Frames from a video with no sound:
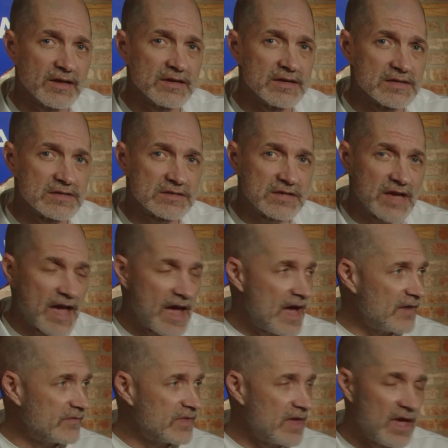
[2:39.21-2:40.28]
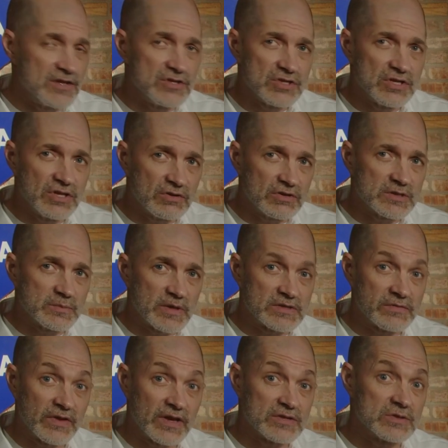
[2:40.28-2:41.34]
is to have the engineering
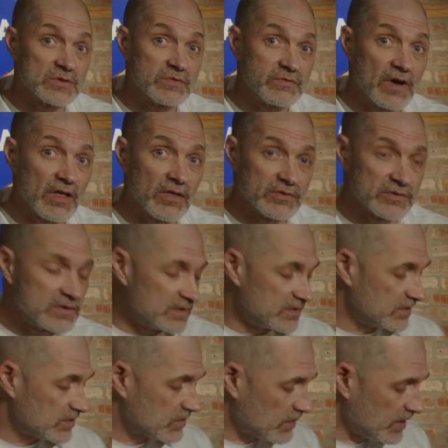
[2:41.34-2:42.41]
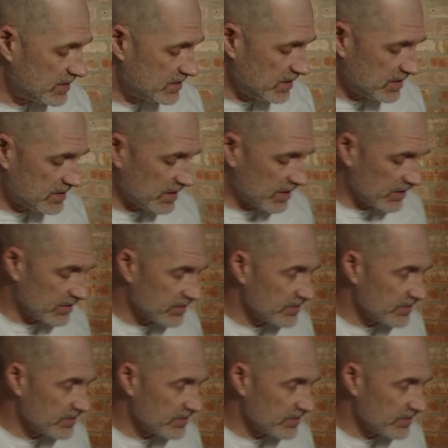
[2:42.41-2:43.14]
specifications followed to great detail.